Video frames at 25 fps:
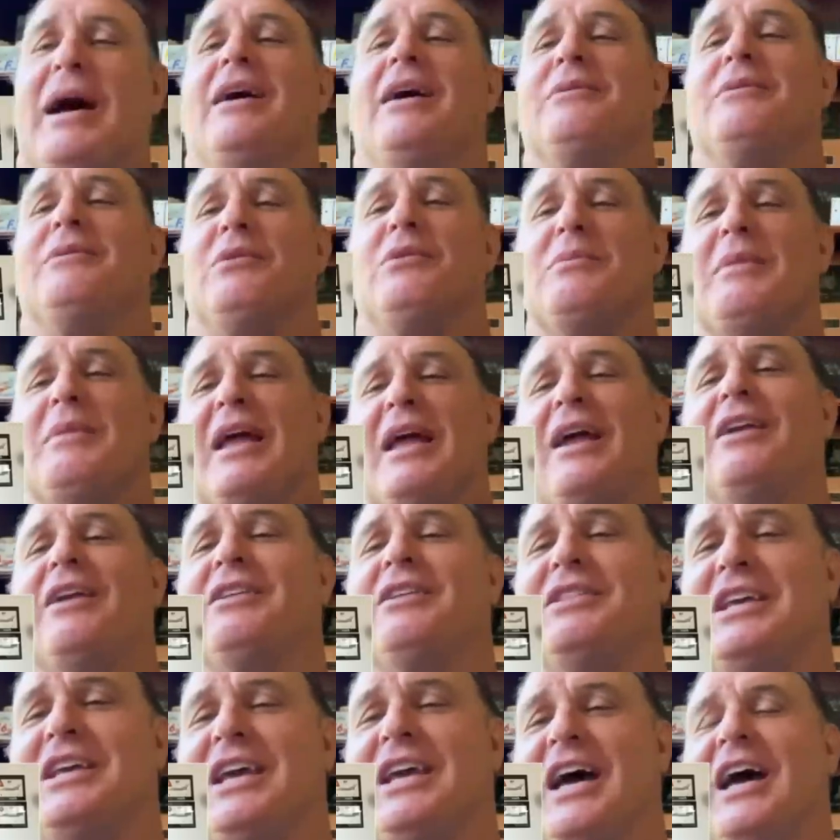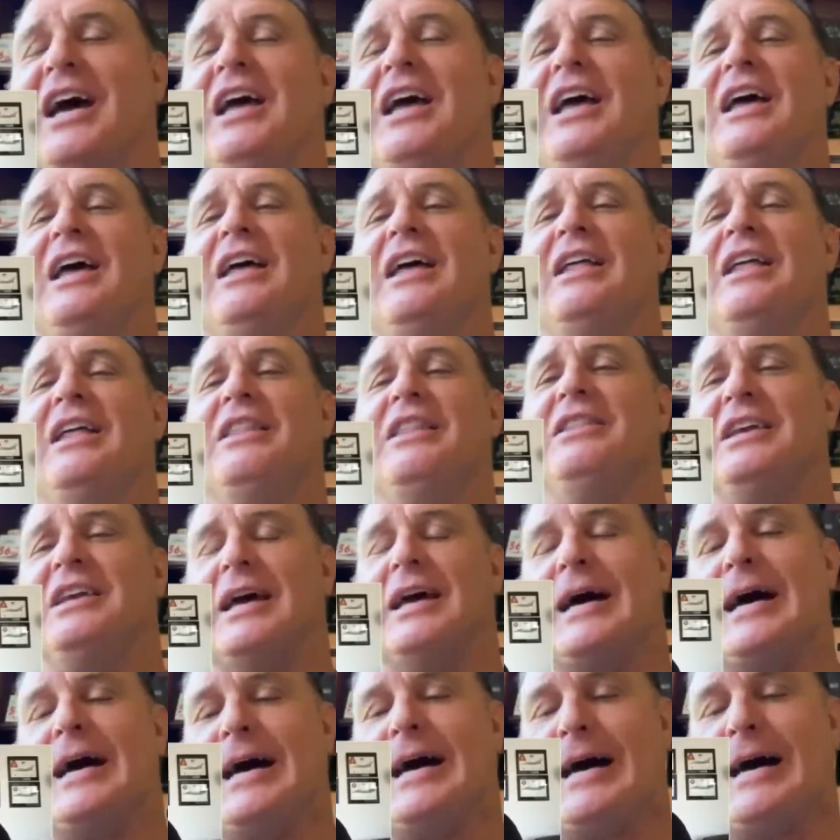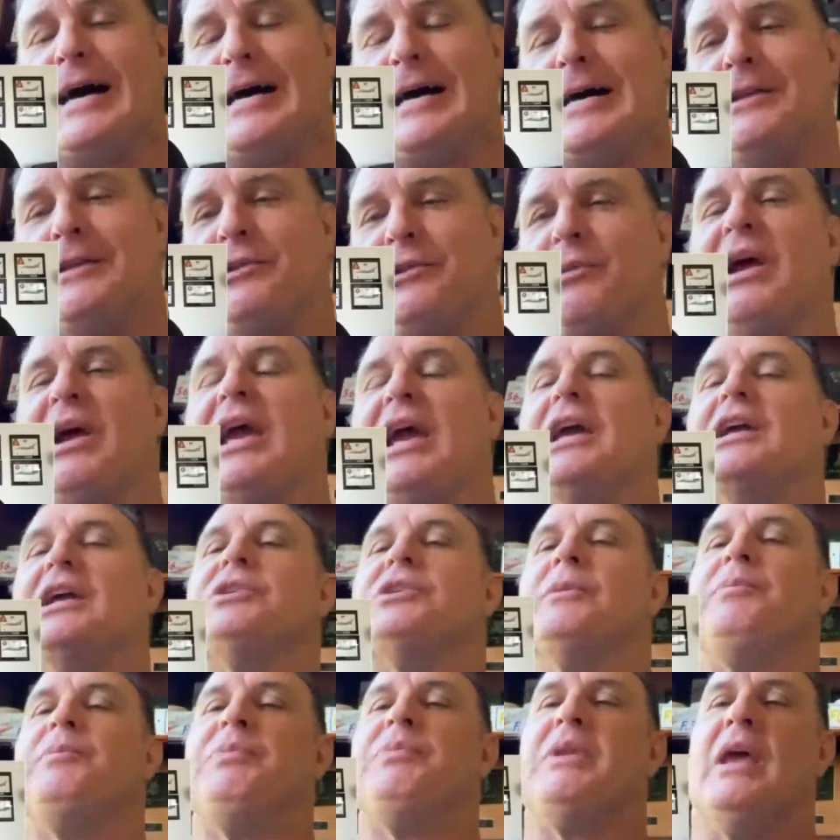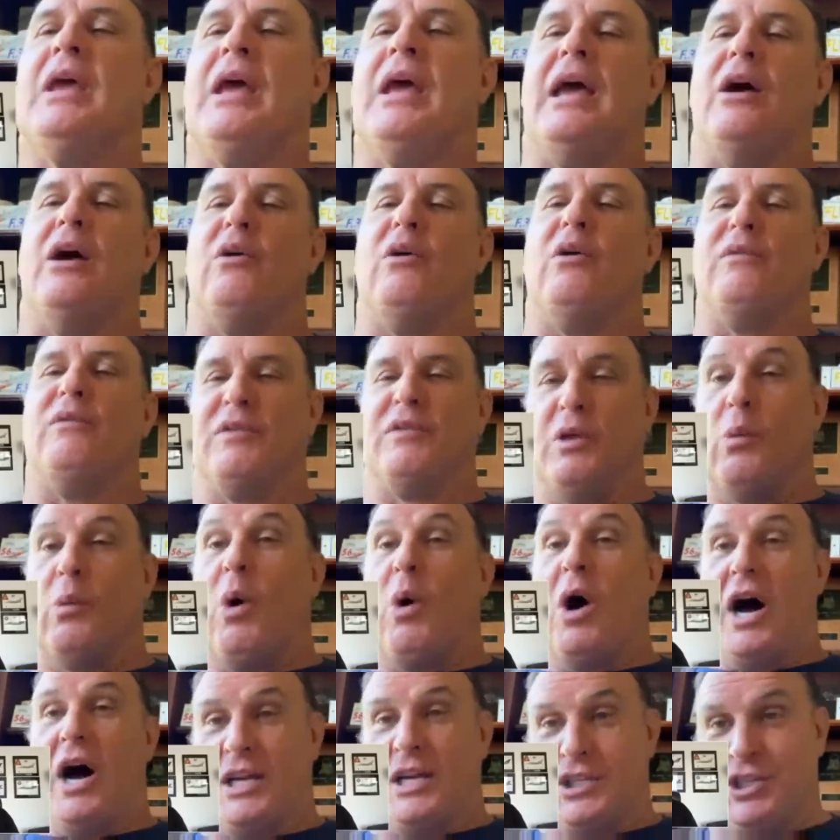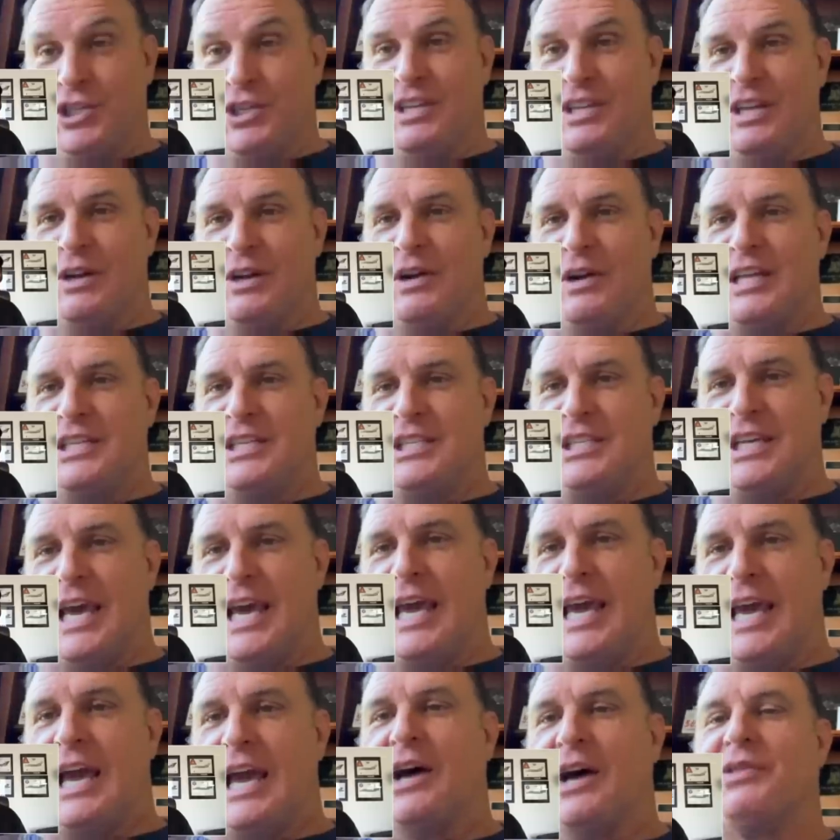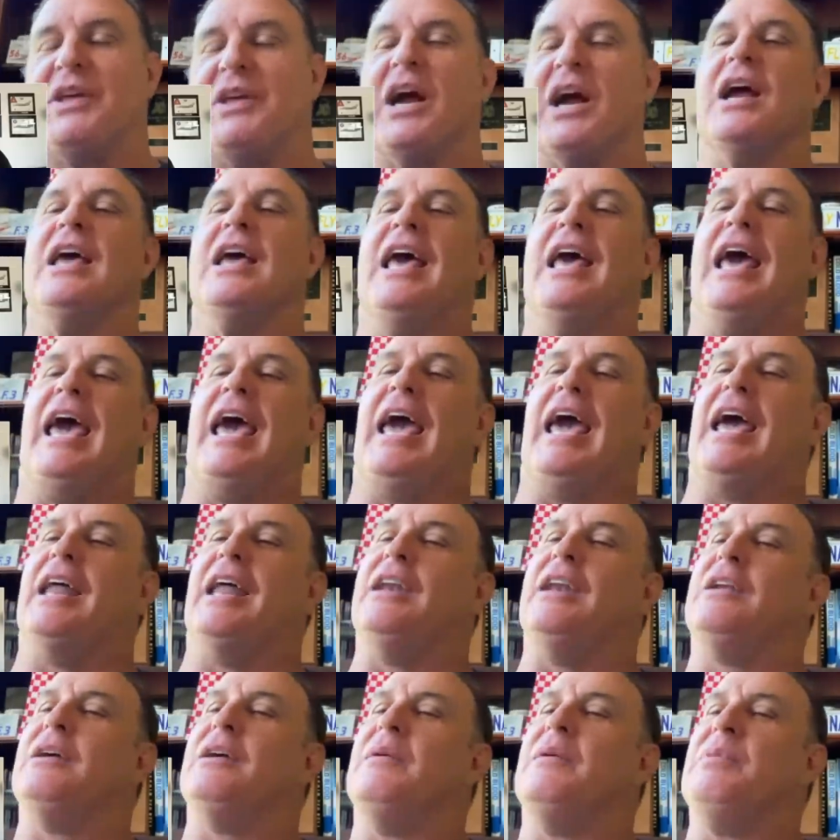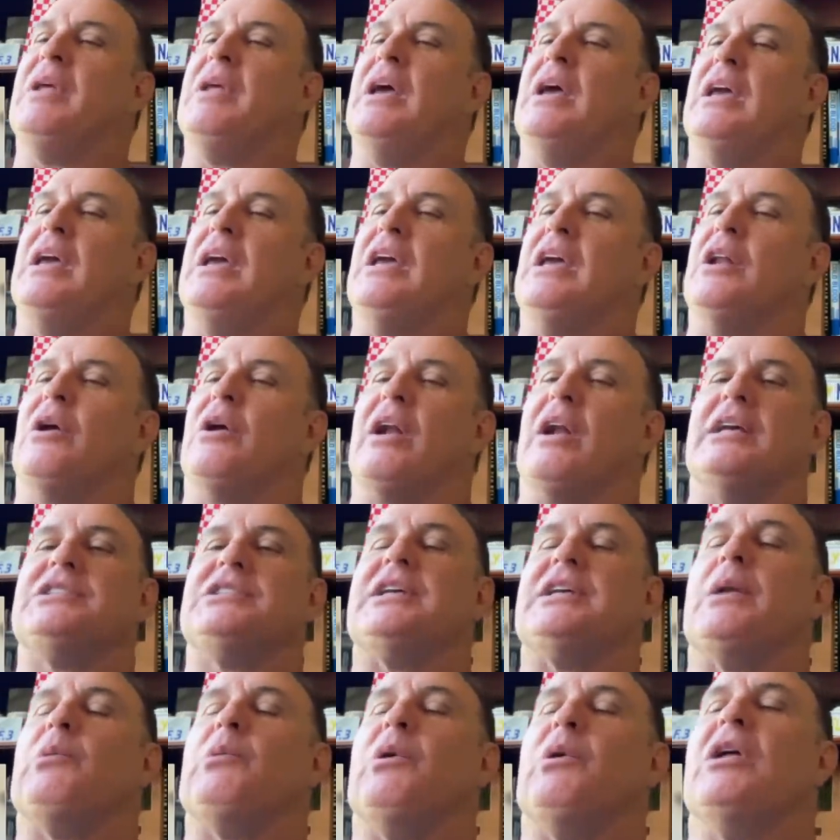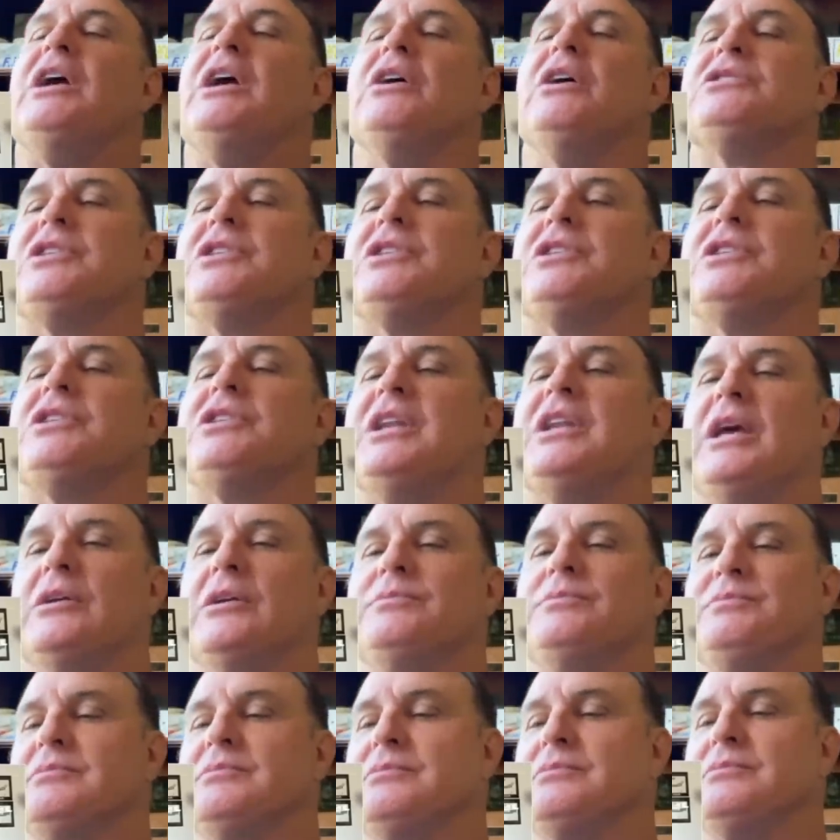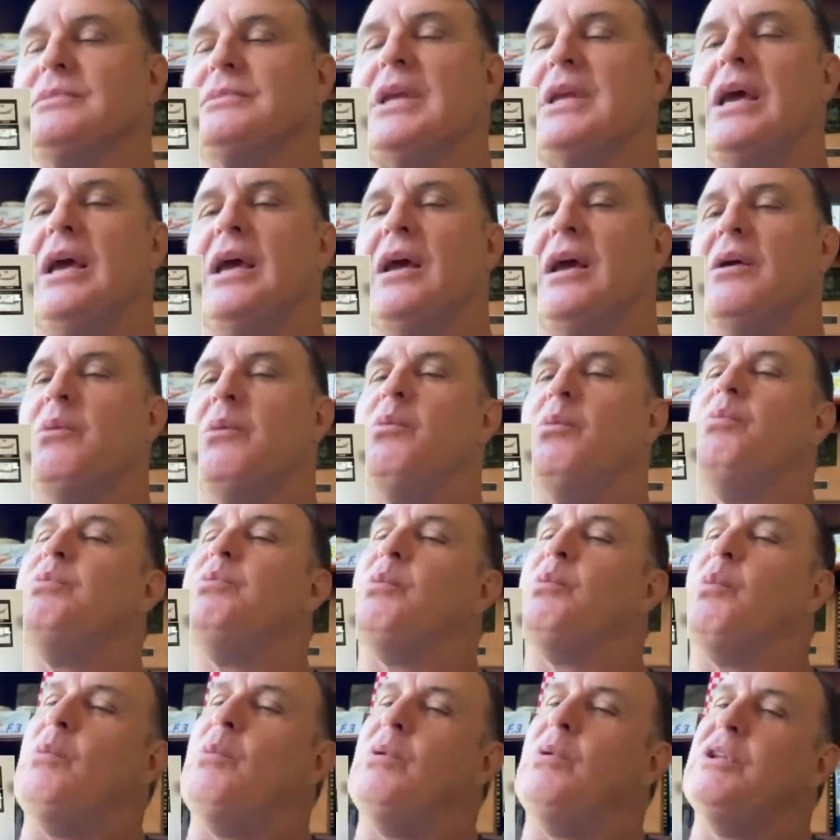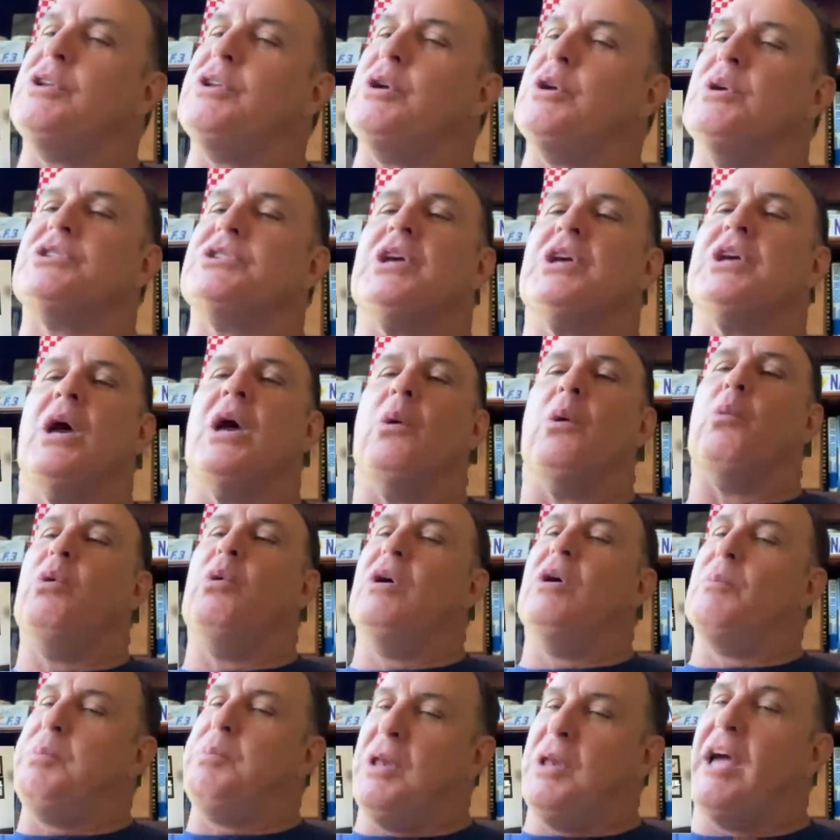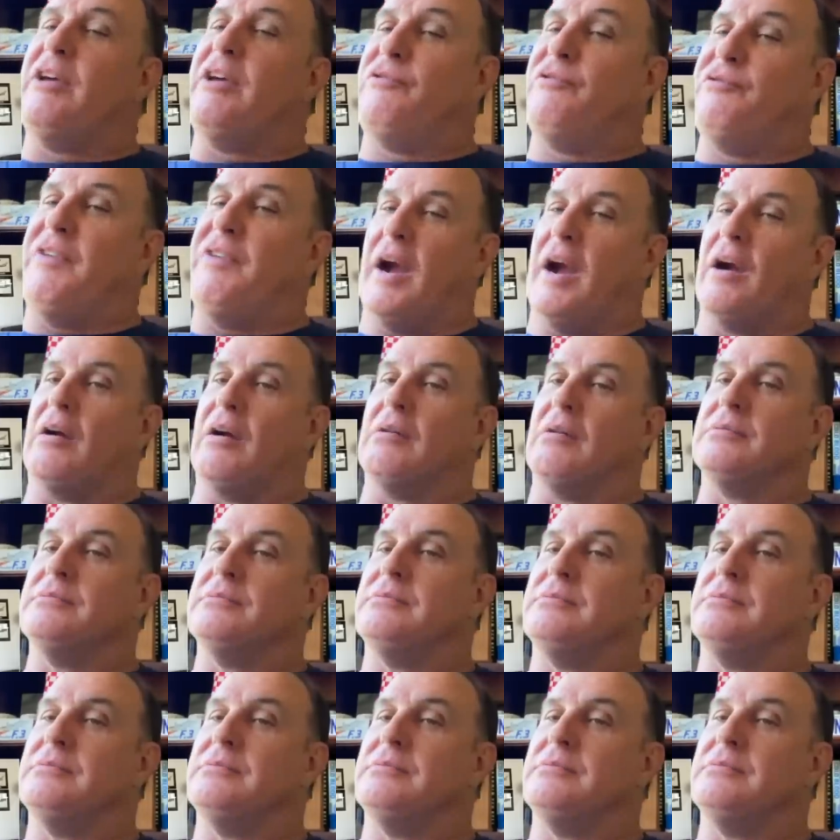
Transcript: out and we met out in the range over the Wash, you know, ATA out there. And, you know, and I said, well, here's the deal. What we'll do is we'll play fair